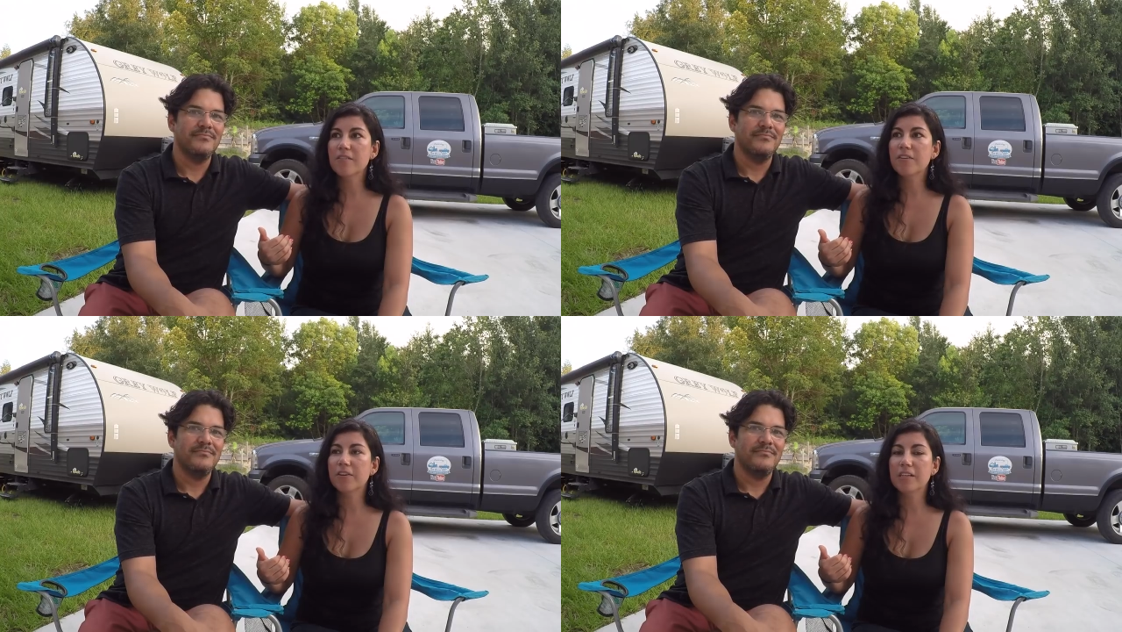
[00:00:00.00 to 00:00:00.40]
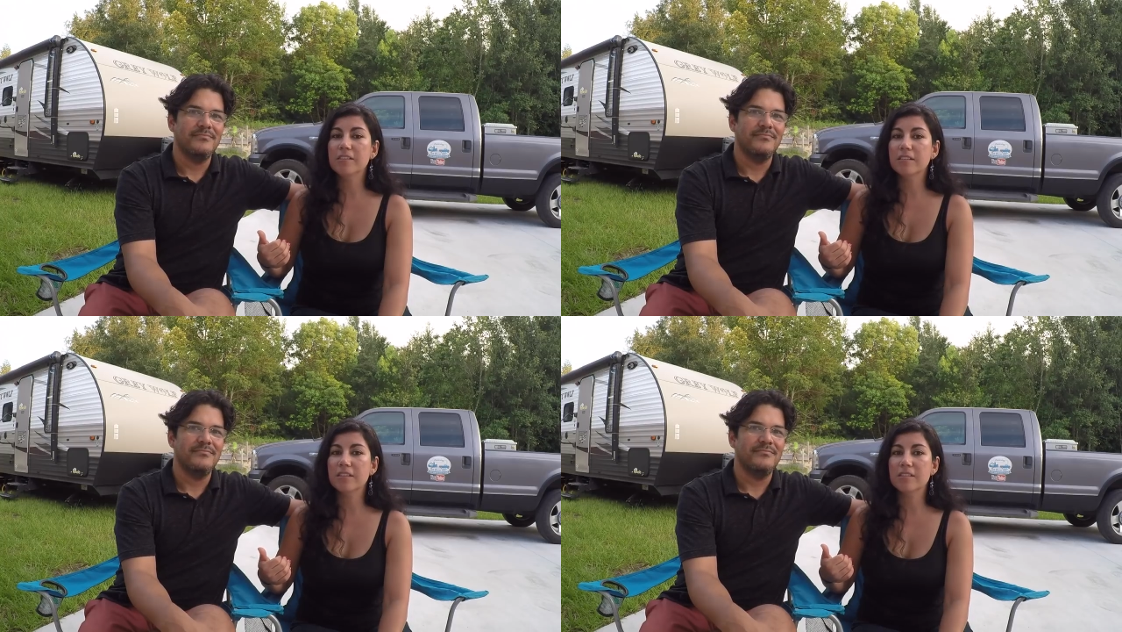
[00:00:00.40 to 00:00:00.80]
Speaker 1: very
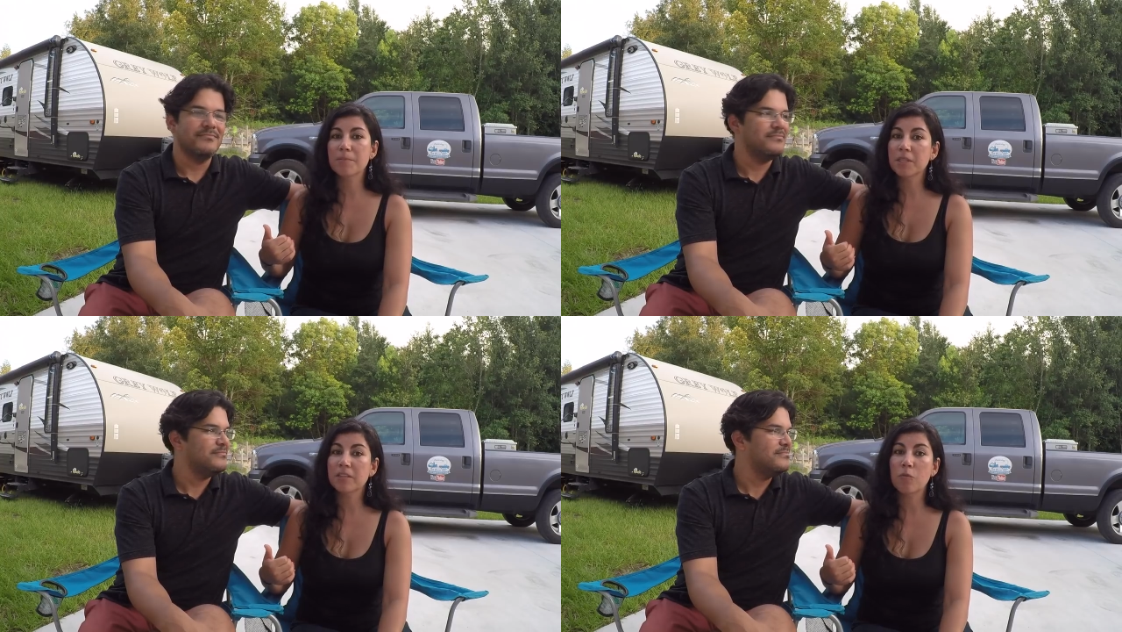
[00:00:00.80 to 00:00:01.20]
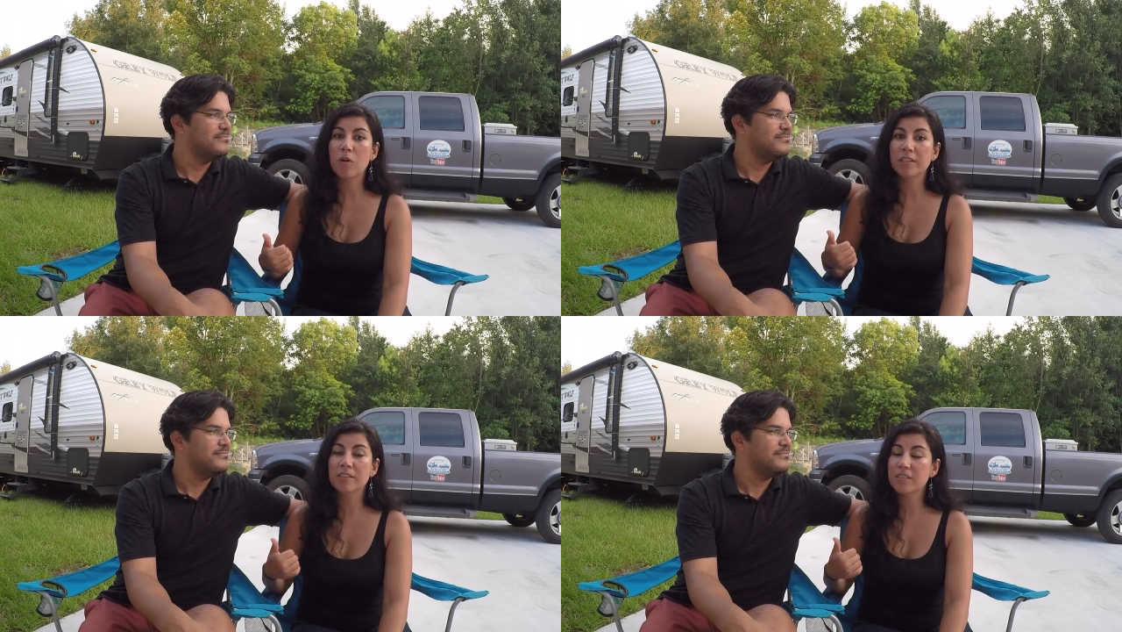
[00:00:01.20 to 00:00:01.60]
easily because I'm not the
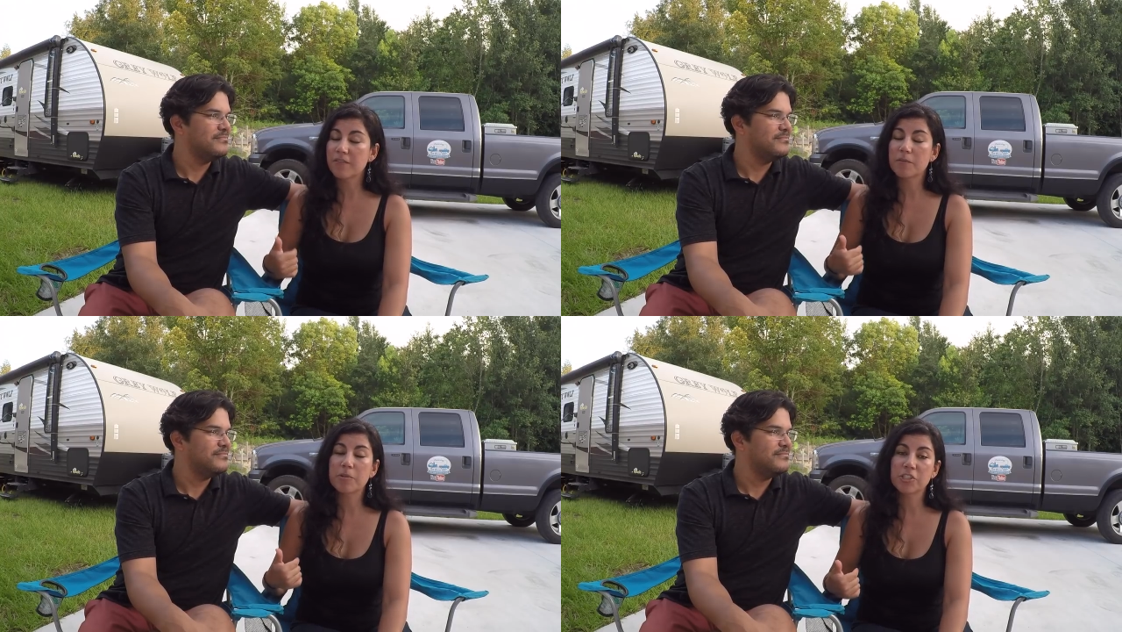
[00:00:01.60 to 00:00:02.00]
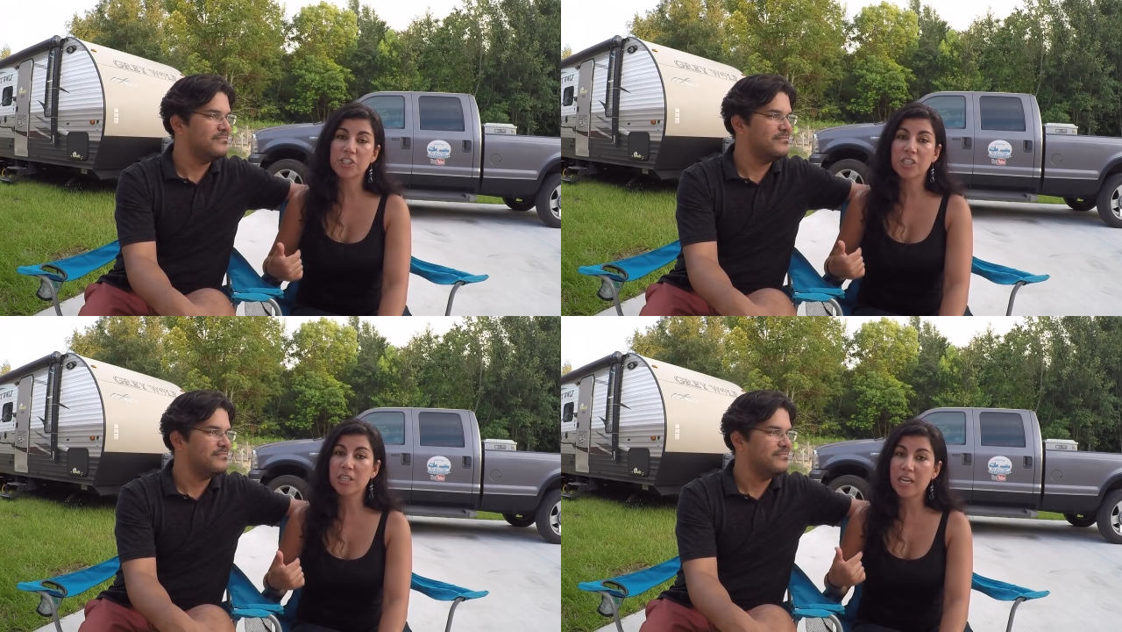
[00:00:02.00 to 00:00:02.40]
one that's ever
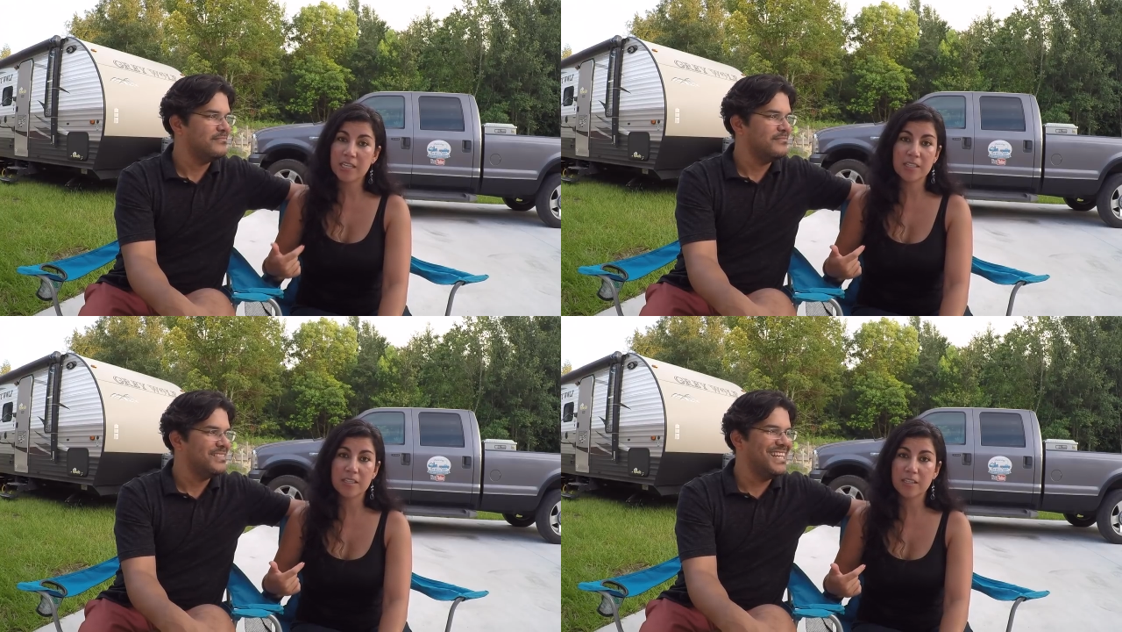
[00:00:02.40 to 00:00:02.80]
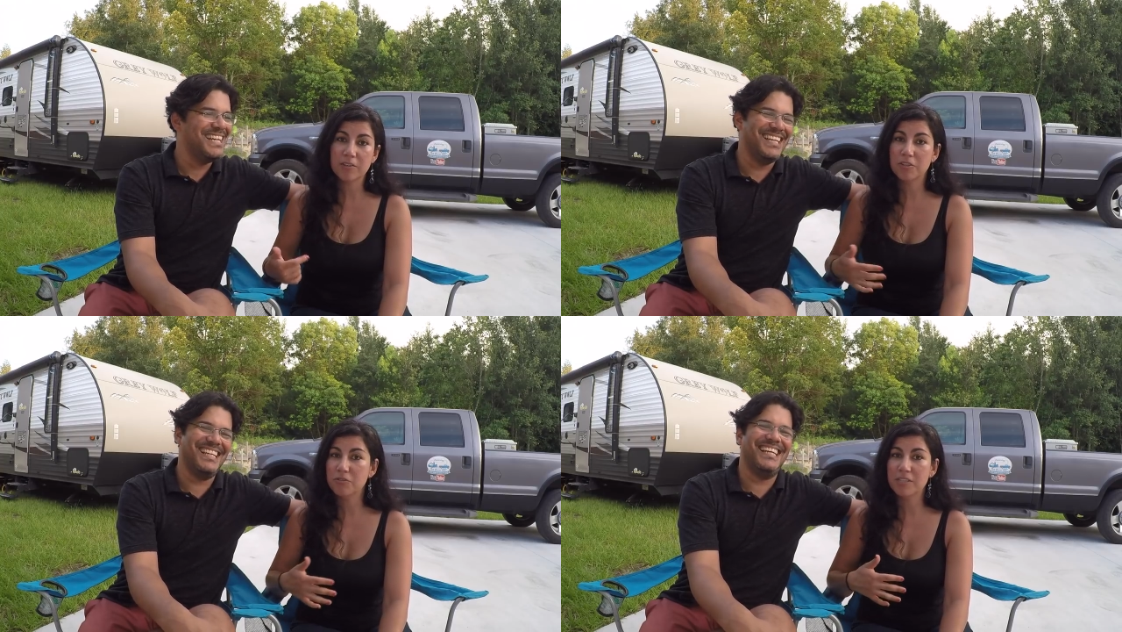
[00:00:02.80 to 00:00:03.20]
pushing anything
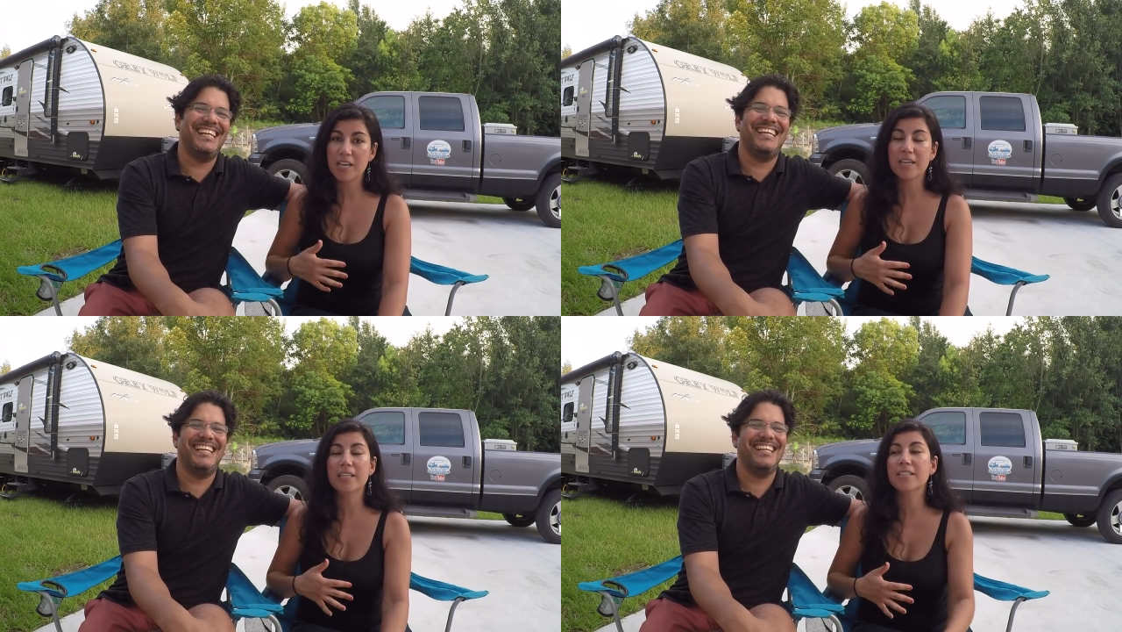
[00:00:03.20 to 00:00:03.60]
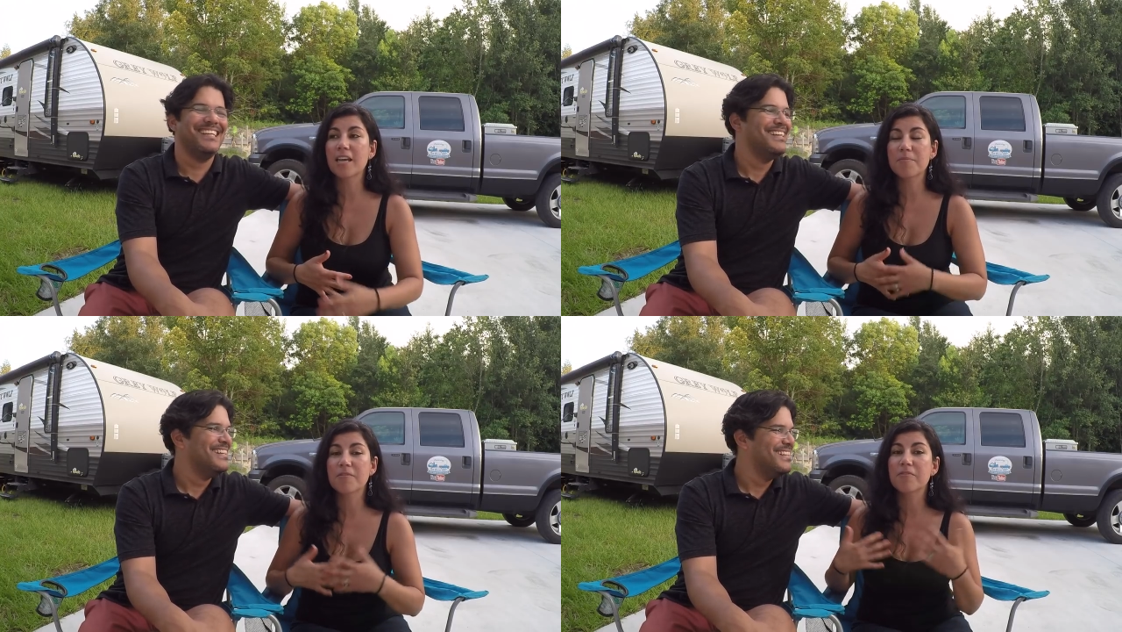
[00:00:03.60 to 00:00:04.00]
or using any
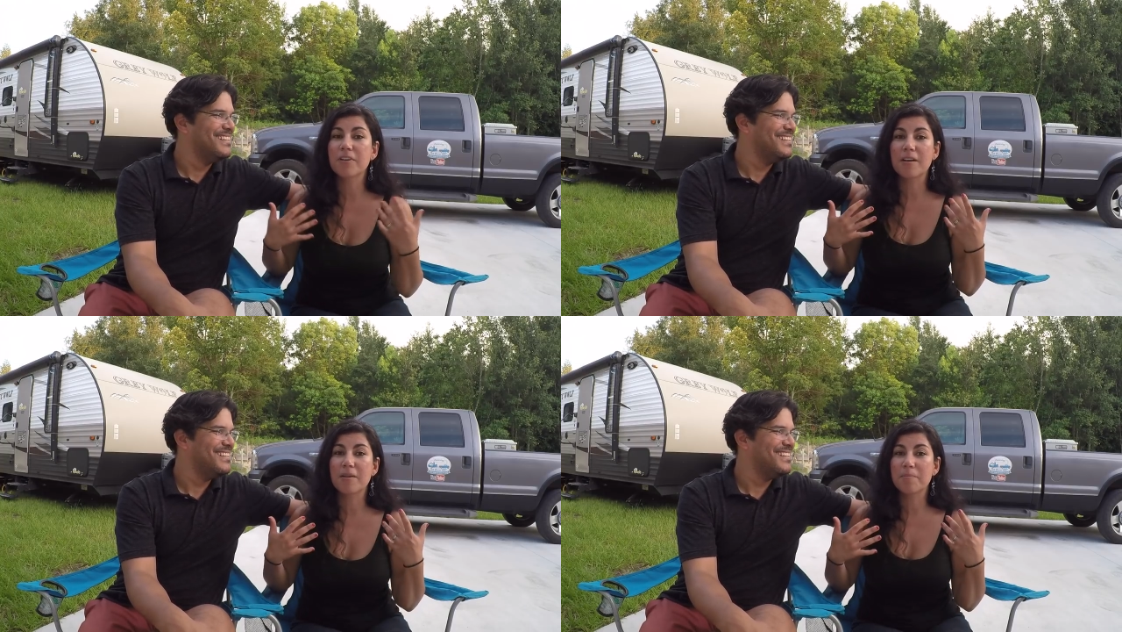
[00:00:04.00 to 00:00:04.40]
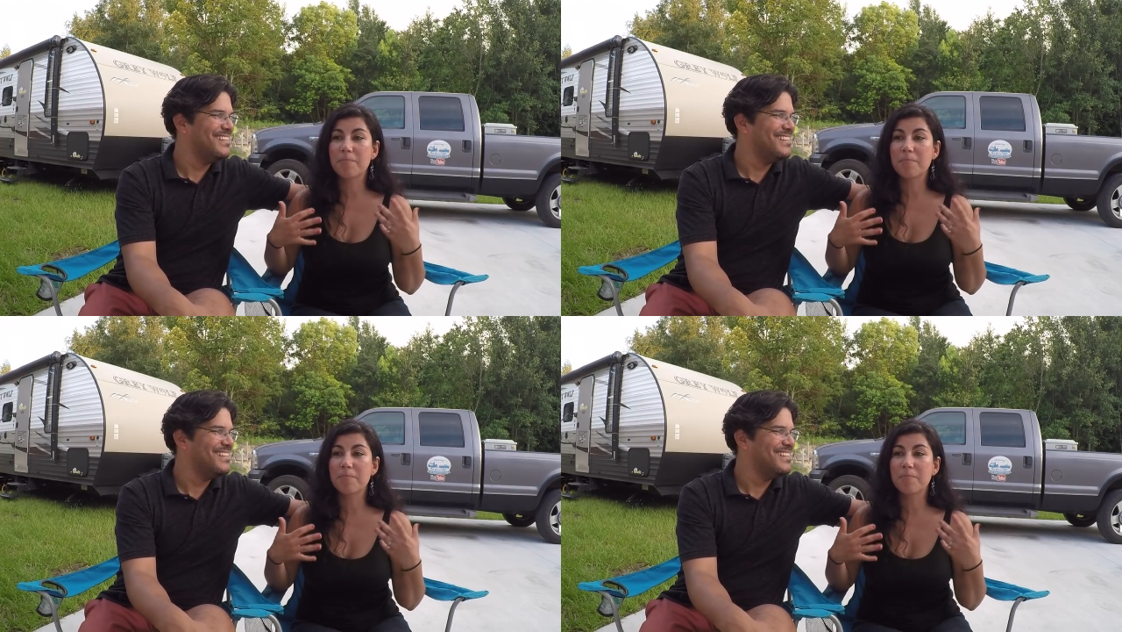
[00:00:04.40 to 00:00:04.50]
type of uh,